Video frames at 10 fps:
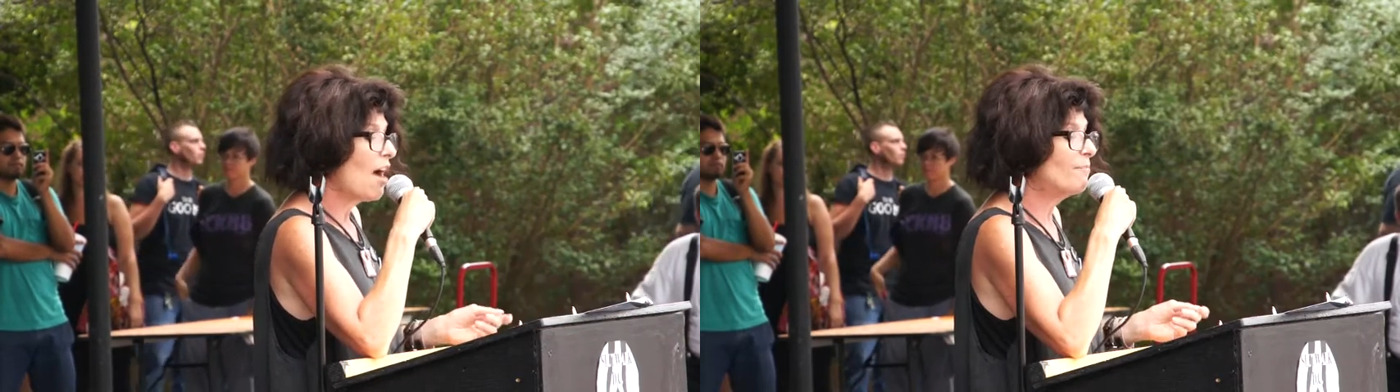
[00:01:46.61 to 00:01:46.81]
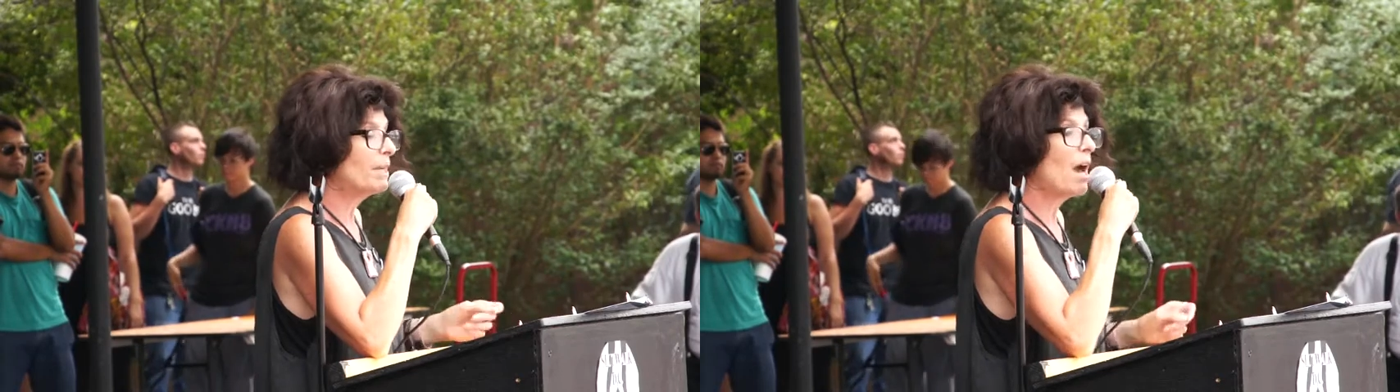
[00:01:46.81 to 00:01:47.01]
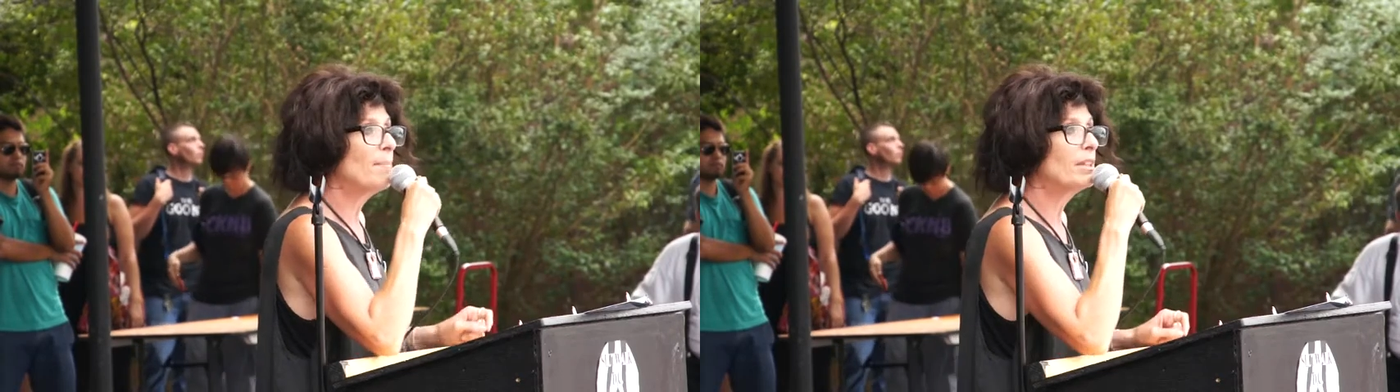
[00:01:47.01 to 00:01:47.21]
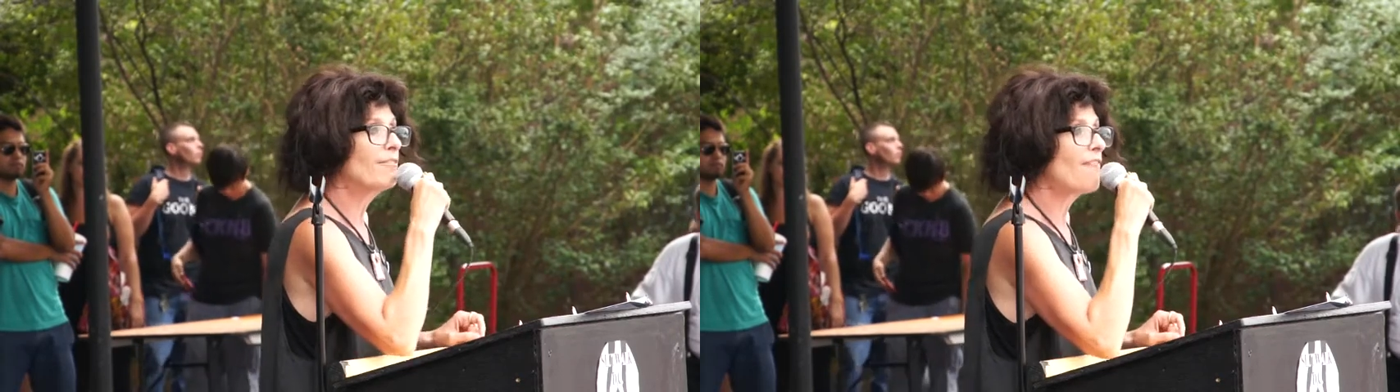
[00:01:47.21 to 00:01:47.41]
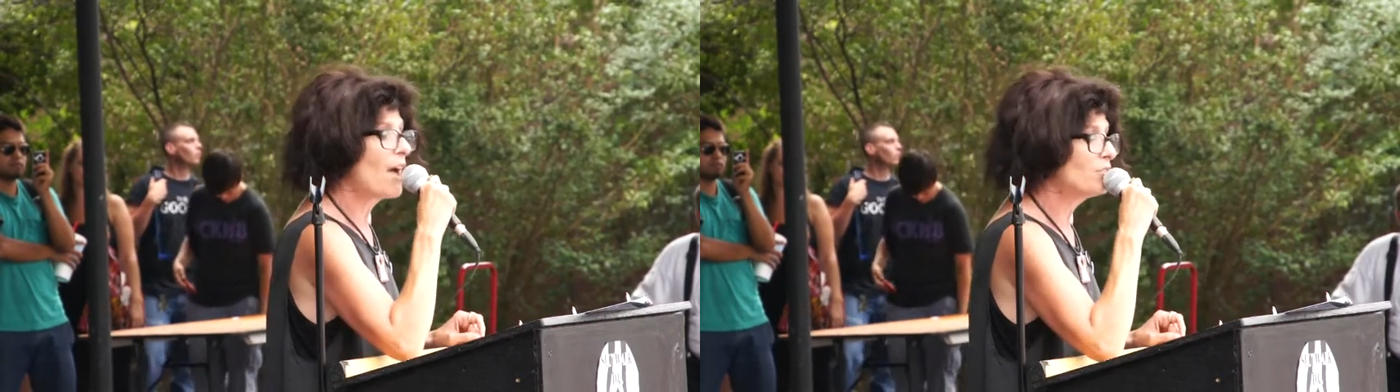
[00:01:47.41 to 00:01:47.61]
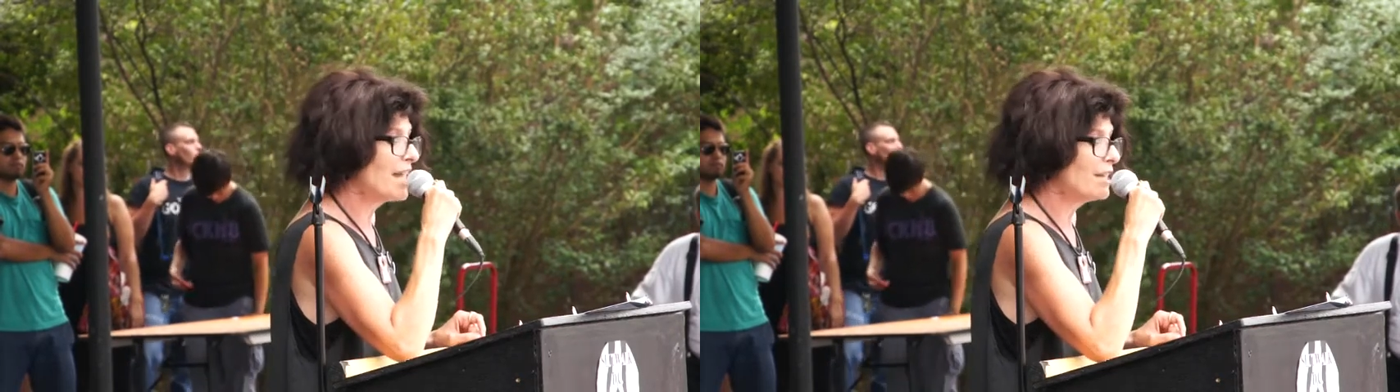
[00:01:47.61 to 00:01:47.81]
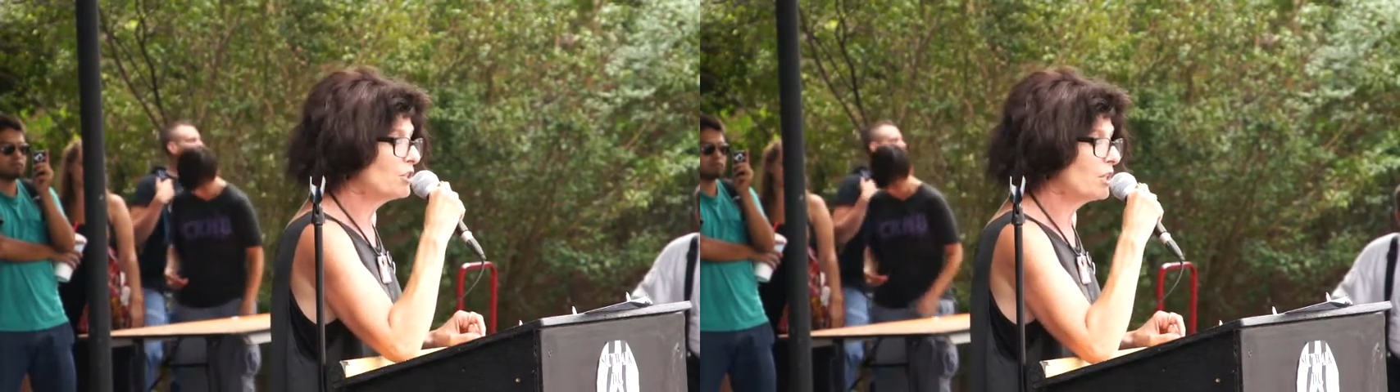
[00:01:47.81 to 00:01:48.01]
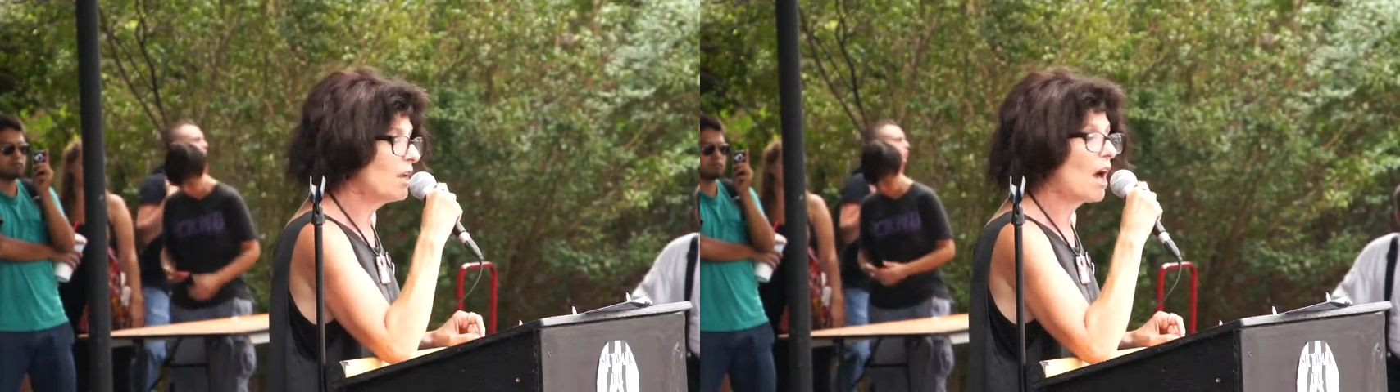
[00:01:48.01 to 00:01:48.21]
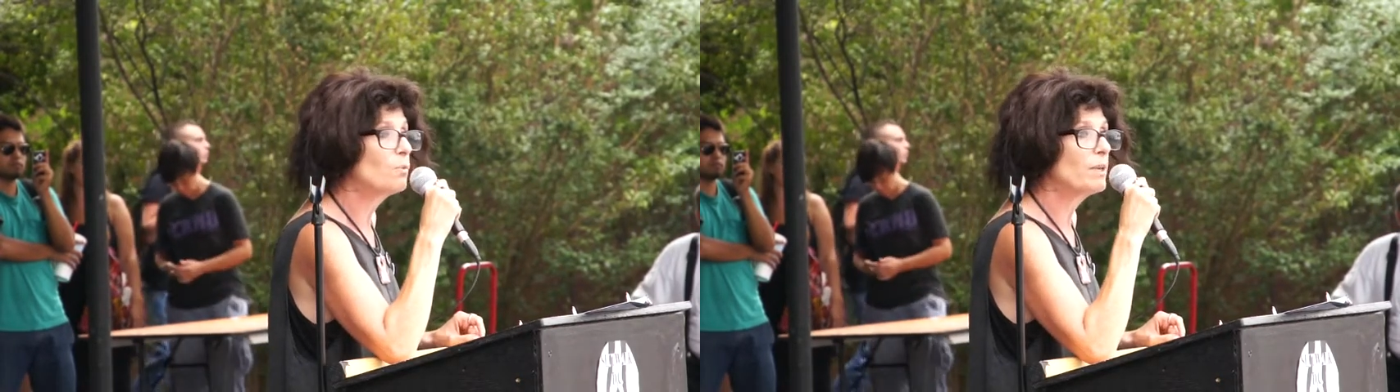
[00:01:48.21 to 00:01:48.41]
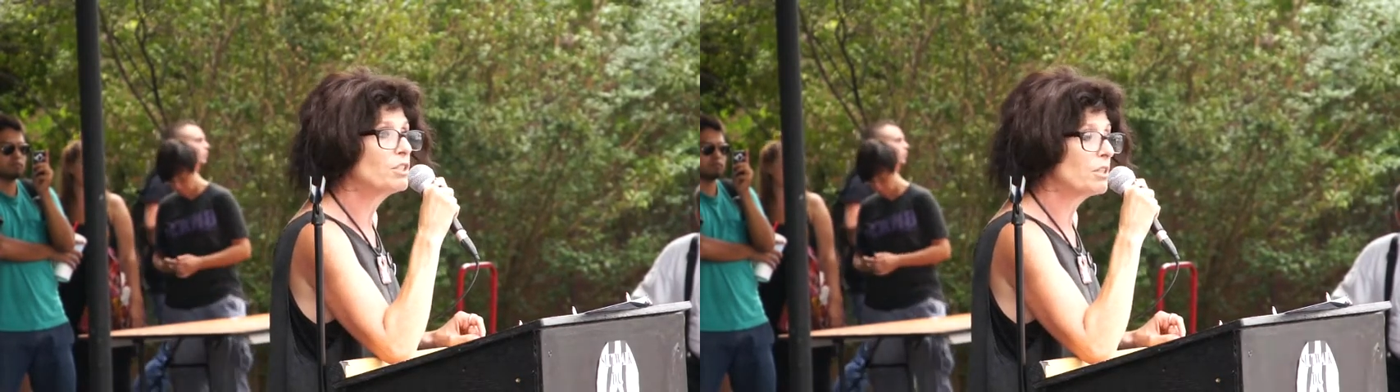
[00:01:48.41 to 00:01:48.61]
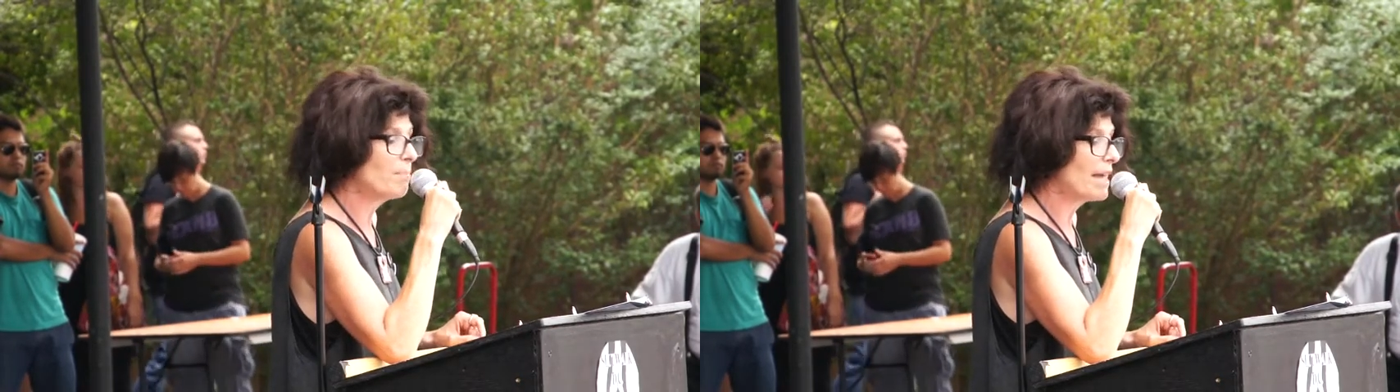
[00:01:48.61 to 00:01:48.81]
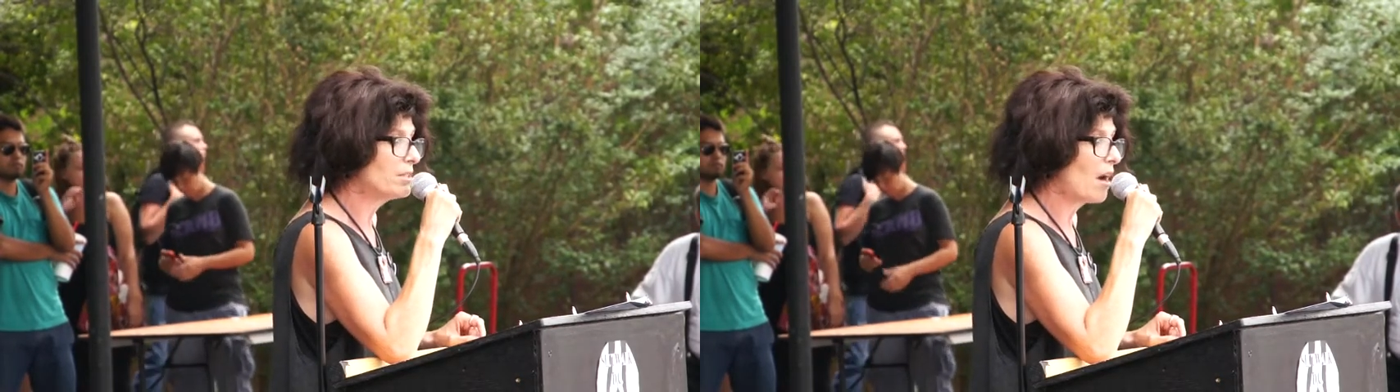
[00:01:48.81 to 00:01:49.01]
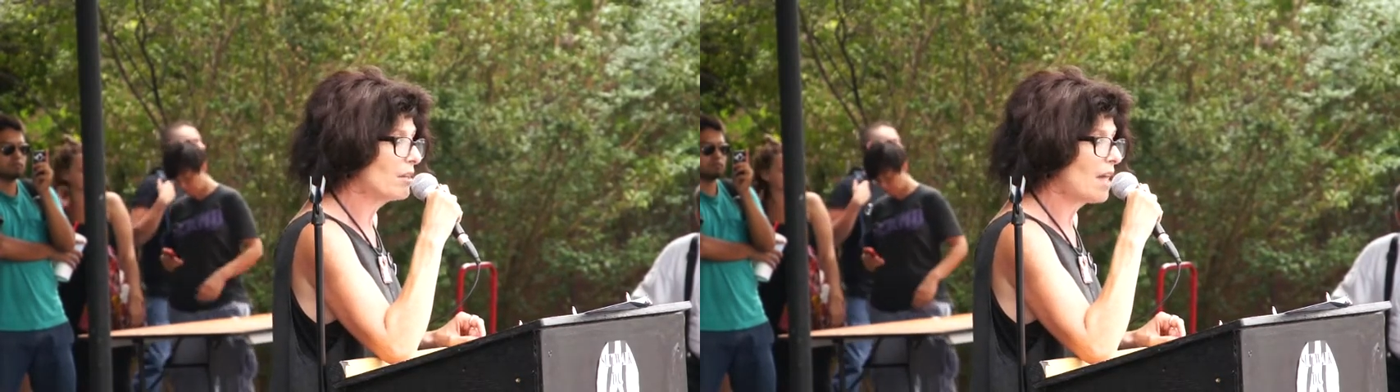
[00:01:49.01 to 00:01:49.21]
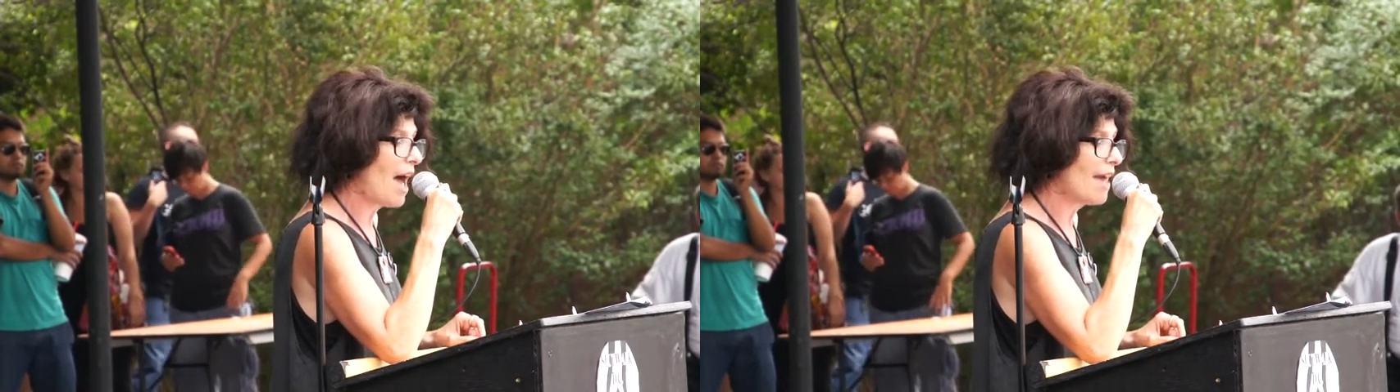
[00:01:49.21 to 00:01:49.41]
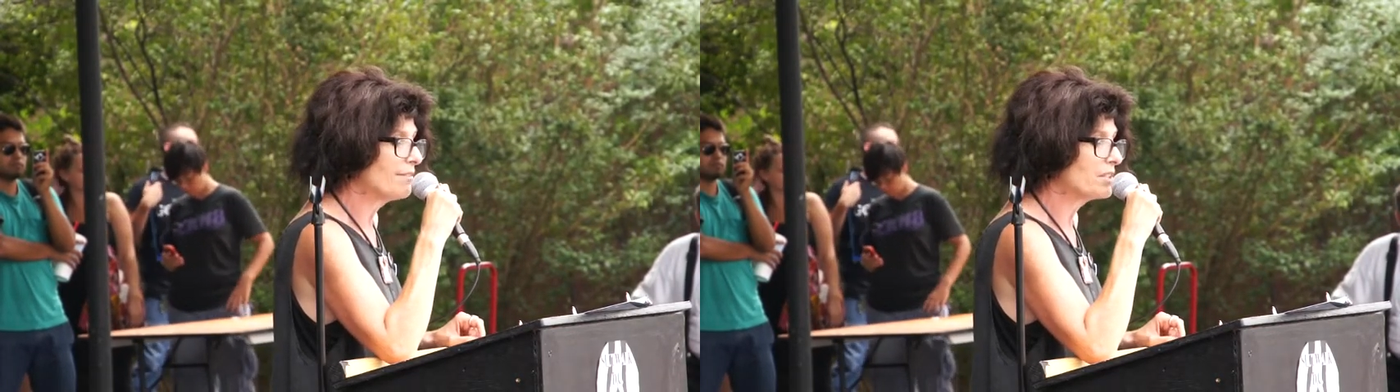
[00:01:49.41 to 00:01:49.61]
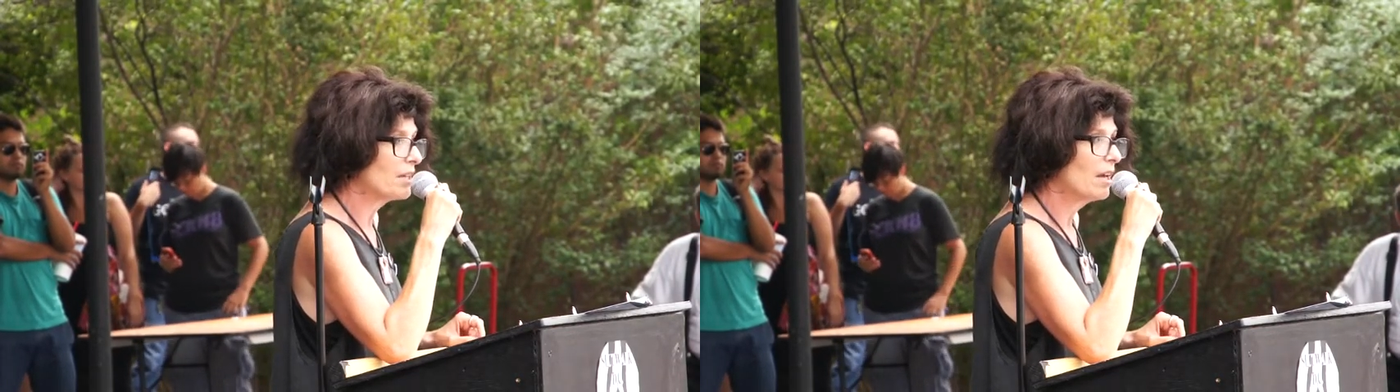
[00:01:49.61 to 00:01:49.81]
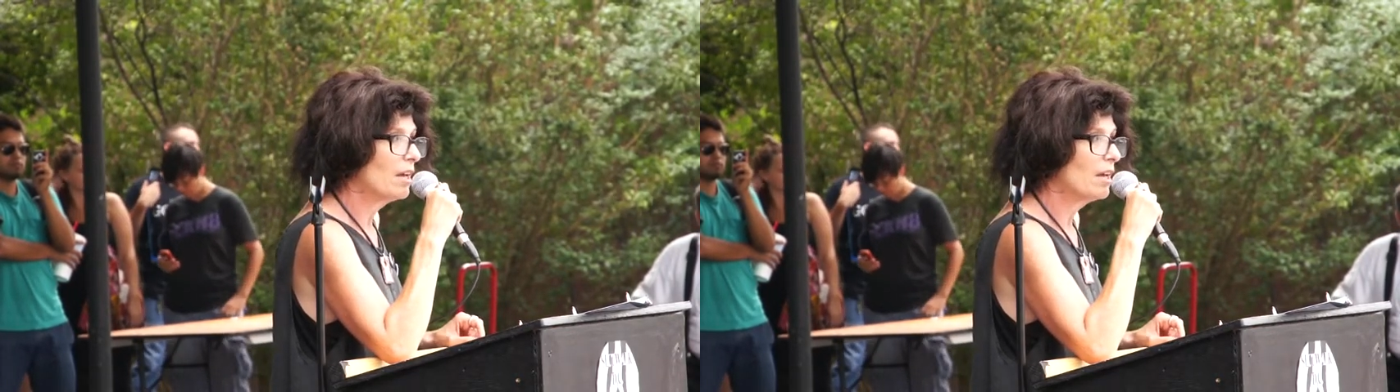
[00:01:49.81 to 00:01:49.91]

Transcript: of becoming the foundation on which to base our lives.